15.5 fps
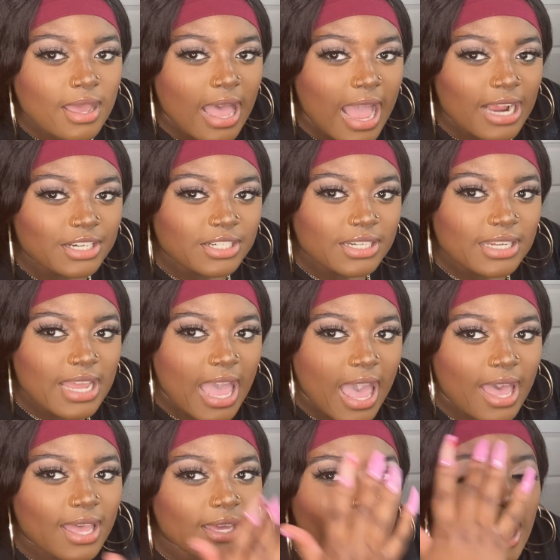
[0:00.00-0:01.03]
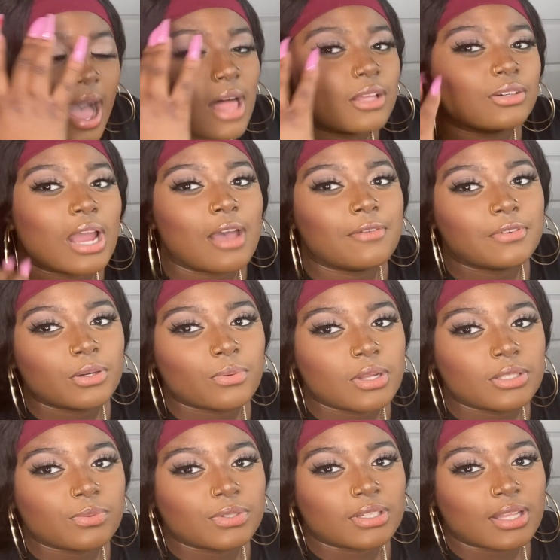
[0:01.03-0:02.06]
I actually had holographic
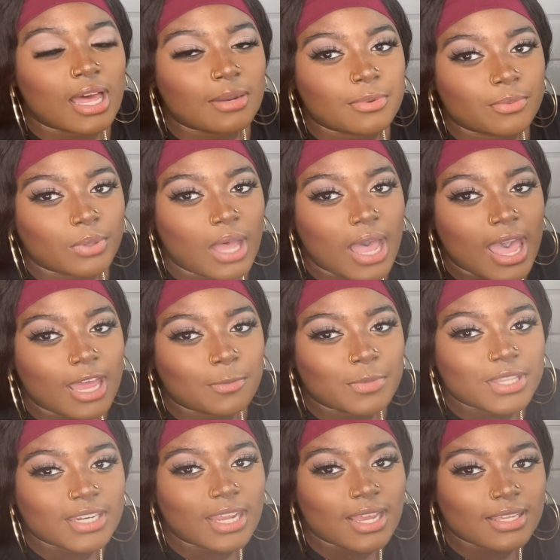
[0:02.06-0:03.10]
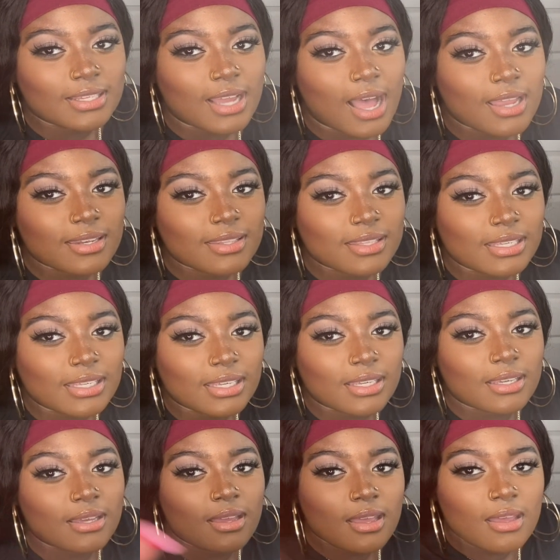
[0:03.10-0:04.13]
ones, which a lot of people had, but then I got
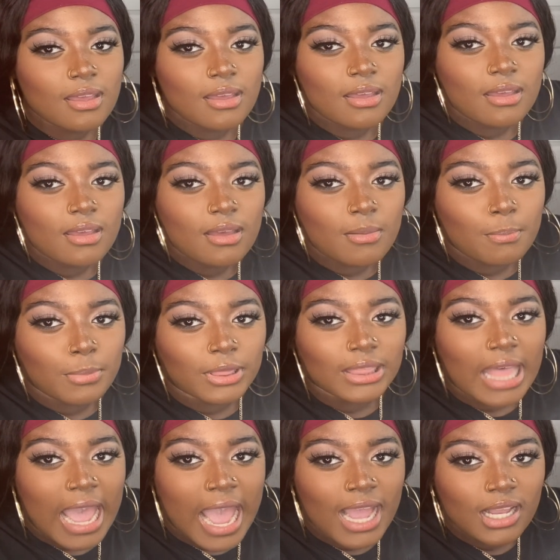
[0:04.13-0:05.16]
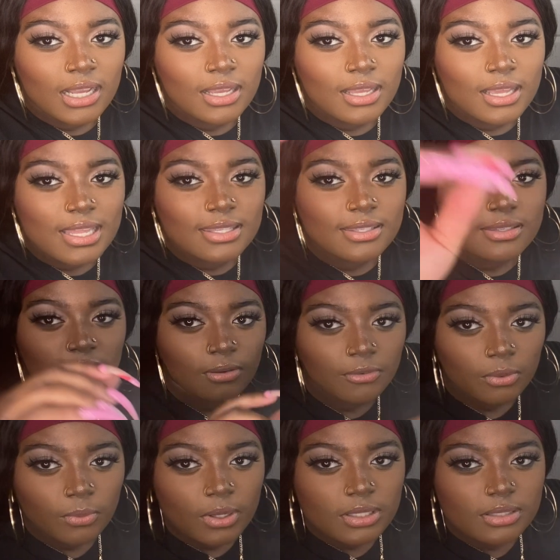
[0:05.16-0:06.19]
the black and
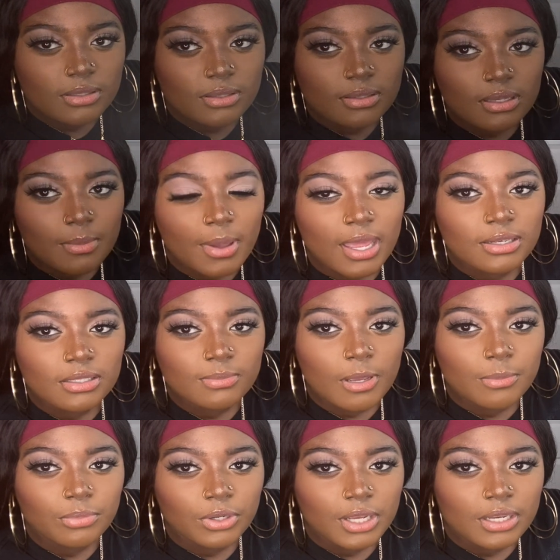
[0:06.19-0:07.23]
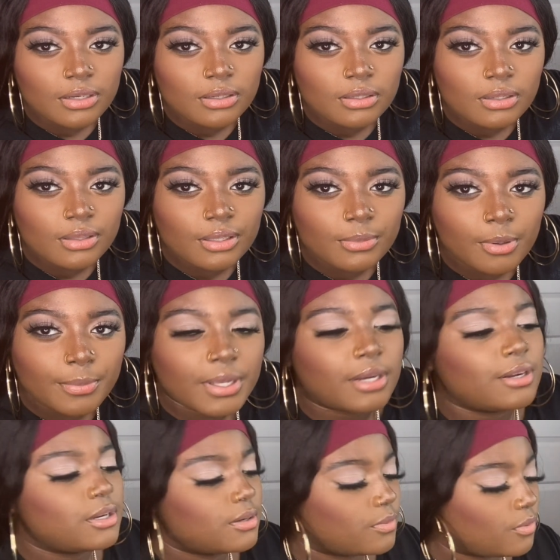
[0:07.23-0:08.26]
silver ones because that matches my brand a little bit
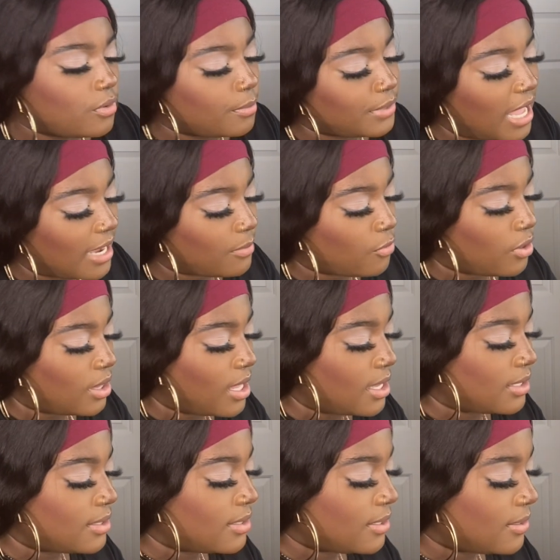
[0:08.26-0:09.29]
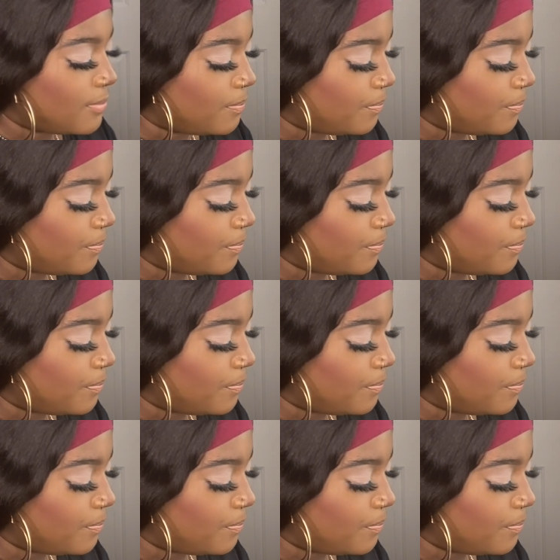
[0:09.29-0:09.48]
better. Well, the black more or less.